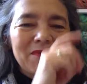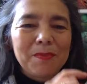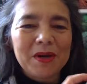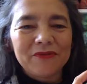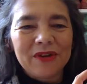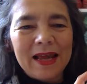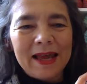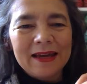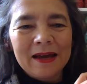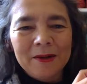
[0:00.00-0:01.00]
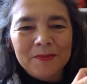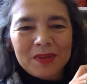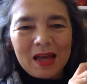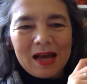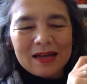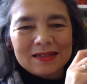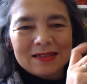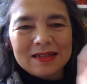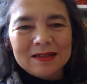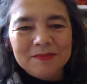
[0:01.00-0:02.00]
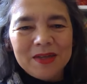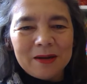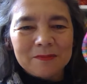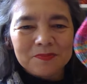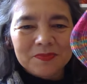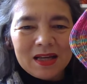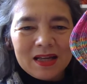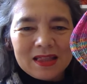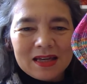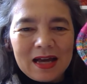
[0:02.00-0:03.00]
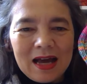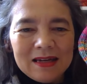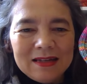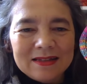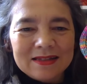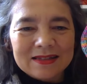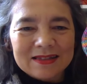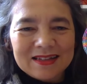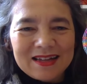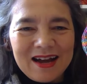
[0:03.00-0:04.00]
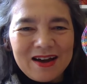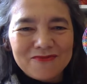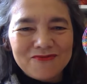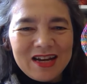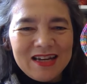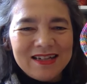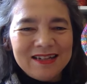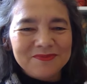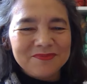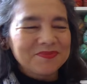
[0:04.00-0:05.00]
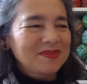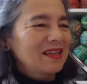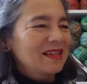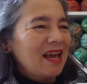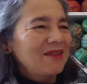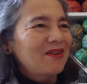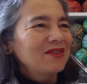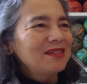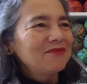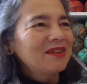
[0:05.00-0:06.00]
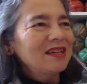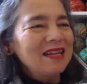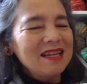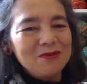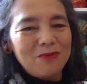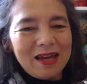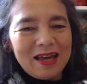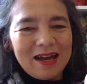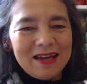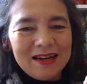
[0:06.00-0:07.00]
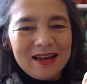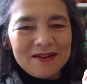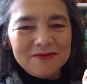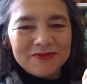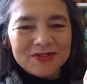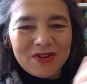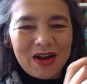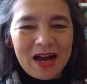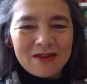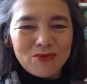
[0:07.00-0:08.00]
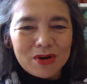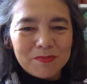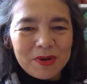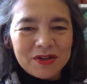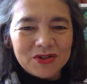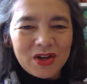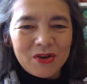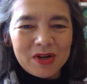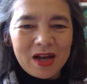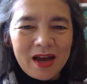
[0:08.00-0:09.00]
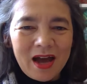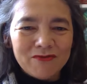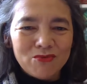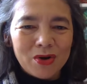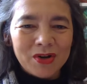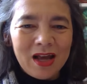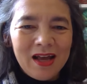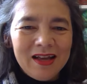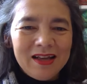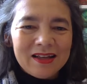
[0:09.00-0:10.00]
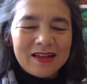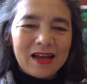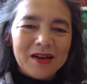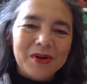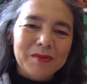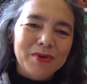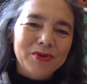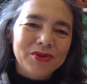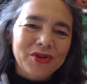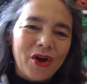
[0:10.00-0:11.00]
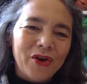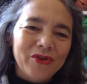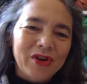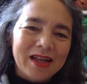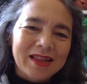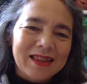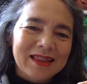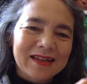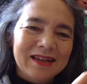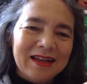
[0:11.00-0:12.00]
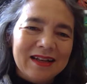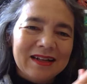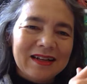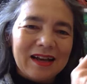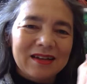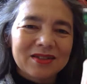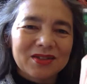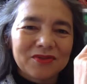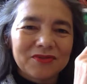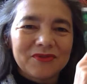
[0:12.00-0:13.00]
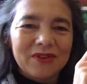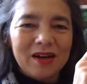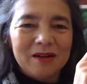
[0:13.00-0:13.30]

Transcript: a bit of a leg. And yeah, the colors are really came out differently the way I love. So I have one pink toe and I have one yellow and blue toe. And then the colors sort of